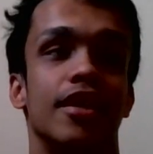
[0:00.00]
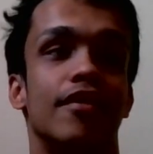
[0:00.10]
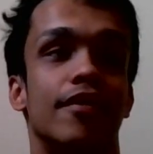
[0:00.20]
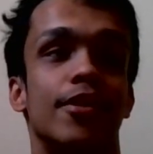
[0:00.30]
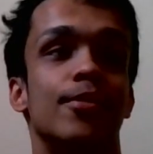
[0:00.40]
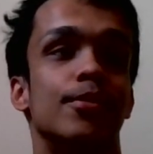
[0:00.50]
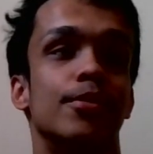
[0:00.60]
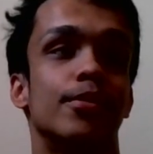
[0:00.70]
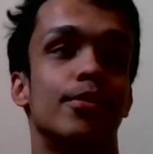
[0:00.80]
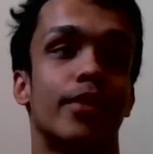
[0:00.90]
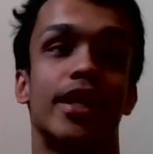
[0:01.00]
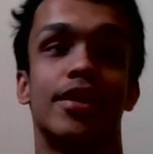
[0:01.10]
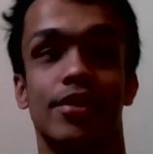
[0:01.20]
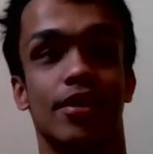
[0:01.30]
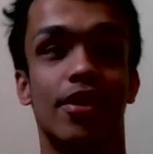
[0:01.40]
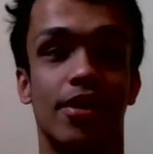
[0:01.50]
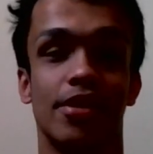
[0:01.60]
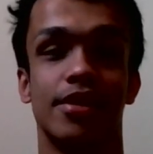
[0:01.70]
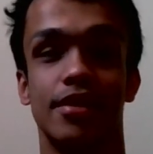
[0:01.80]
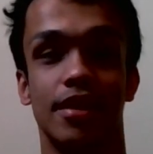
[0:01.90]
if you write
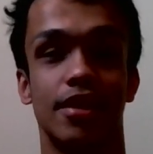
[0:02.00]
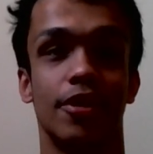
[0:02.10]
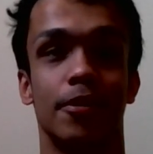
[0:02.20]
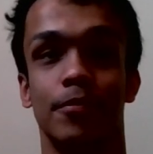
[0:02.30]
songs, then you're